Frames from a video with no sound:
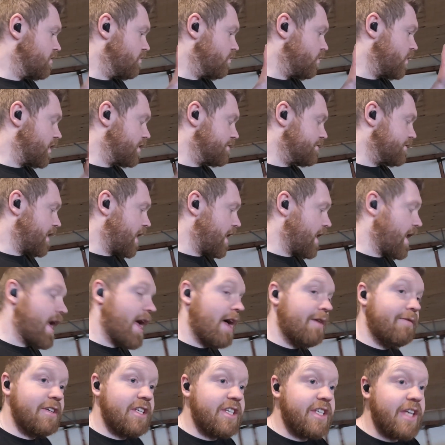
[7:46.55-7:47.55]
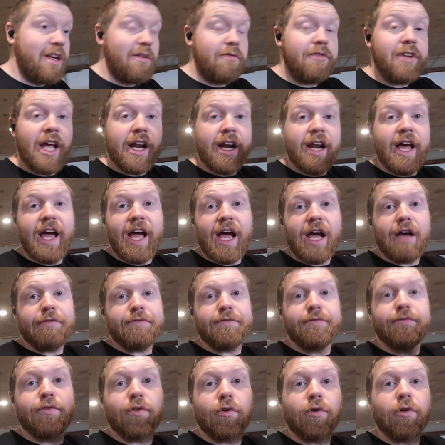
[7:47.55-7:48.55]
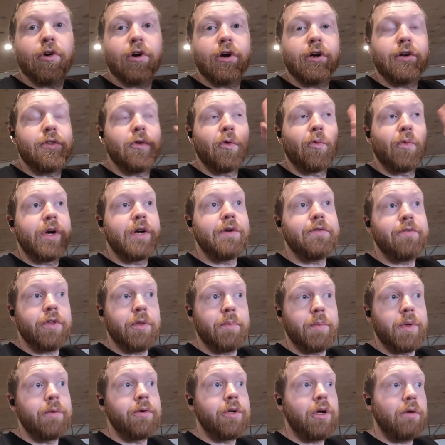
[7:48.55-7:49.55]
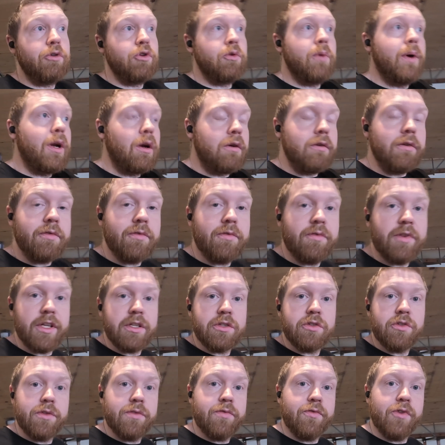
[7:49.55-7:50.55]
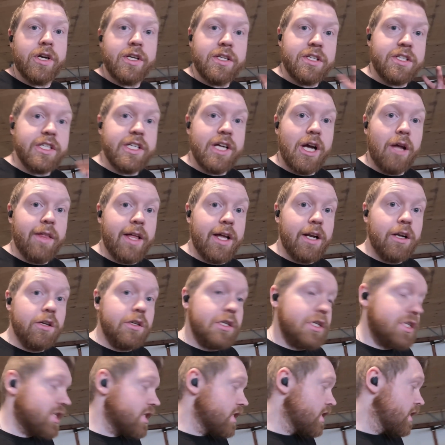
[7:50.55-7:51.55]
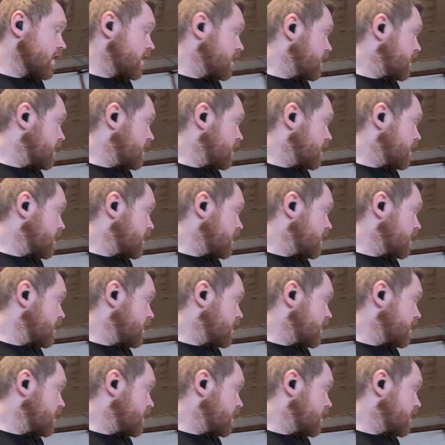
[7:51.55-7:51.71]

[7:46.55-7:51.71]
I have a set of 9.5 for the rear for the BMW one. I'm gonna fit to the front and see how that looks.